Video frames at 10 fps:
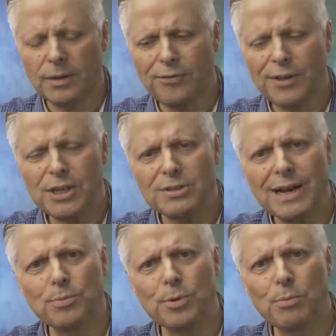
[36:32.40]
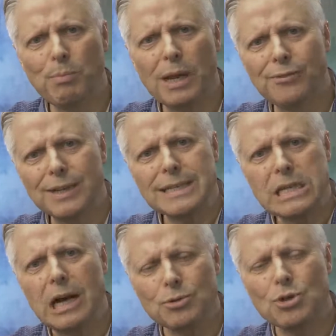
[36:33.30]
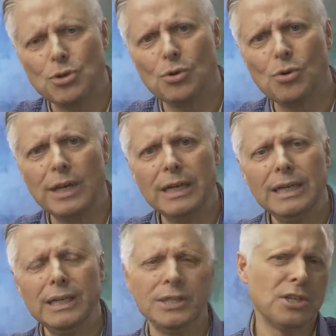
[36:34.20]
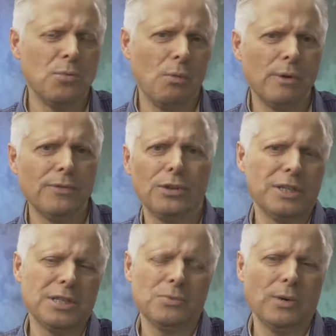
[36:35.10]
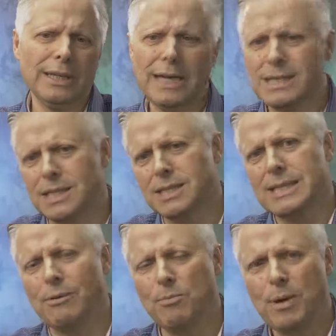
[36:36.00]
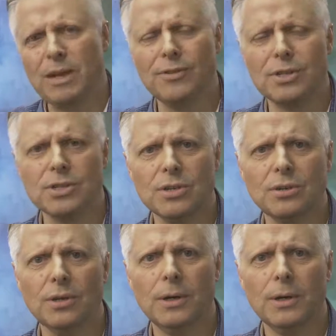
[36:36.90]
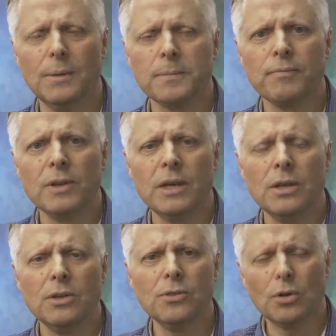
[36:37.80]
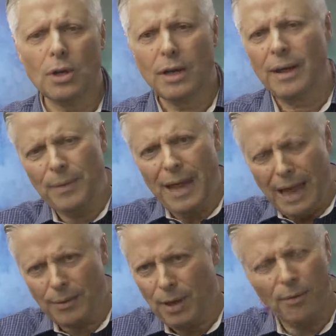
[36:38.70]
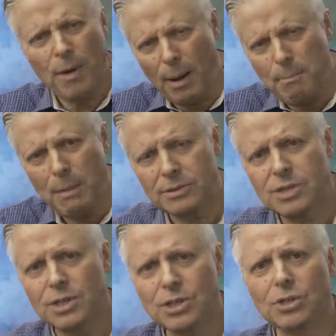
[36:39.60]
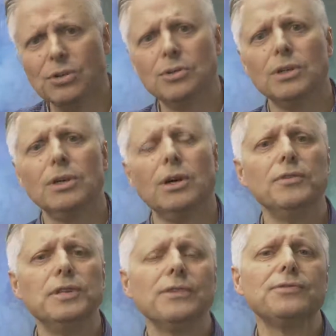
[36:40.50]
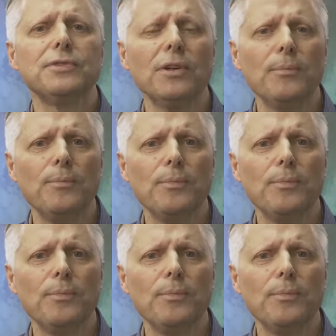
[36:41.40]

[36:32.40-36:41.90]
feature attribute benefit type story. This is what we've got, this is what it does, this is how it benefits you. You've got a multitude of different,